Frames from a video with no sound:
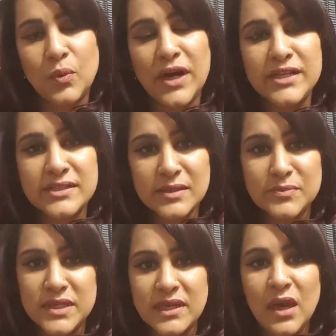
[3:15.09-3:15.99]
Why does
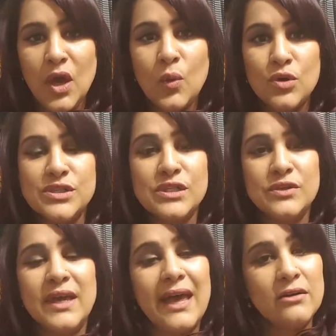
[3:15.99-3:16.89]
somebody want to
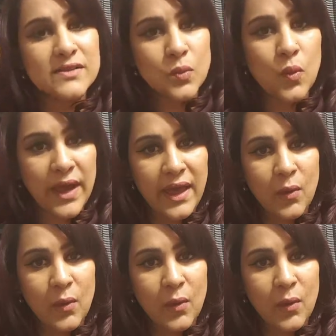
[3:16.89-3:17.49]
look elsewhere?